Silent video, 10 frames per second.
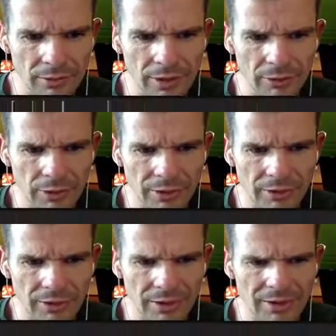What are they doing
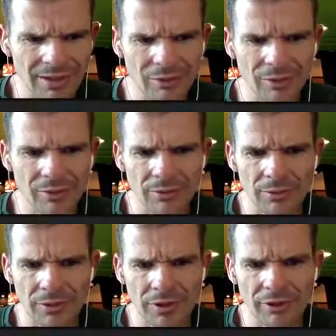this year? What's
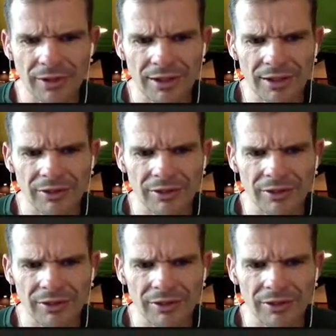Conduct